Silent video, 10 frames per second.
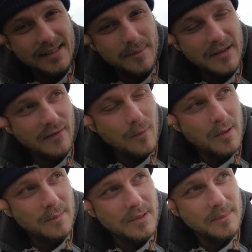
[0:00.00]
is a bit of a
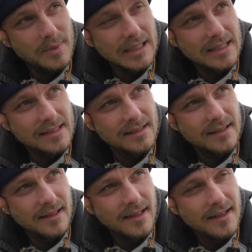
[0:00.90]
problem
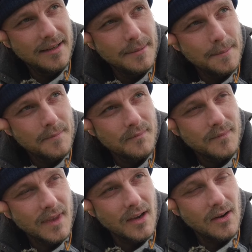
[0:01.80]
because
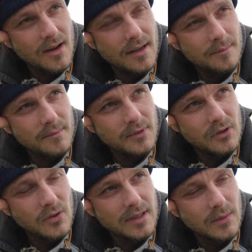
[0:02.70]
I'm
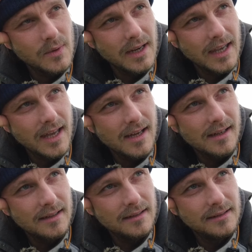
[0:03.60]
trying to work
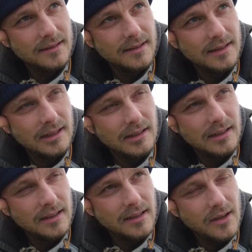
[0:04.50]
out
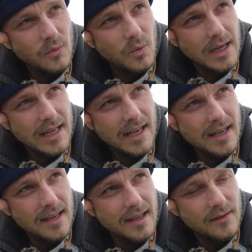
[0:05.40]
a
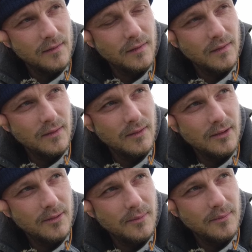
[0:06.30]
way of
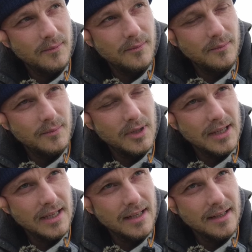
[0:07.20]

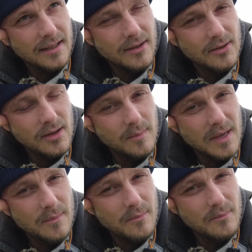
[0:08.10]
my YouTube
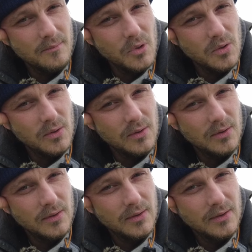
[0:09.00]
being more
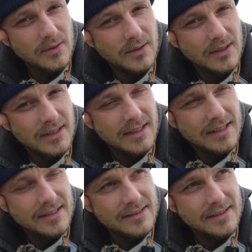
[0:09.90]

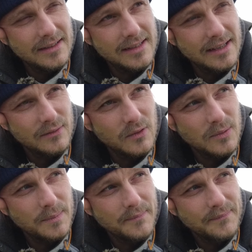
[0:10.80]

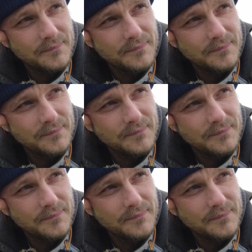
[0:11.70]
successful,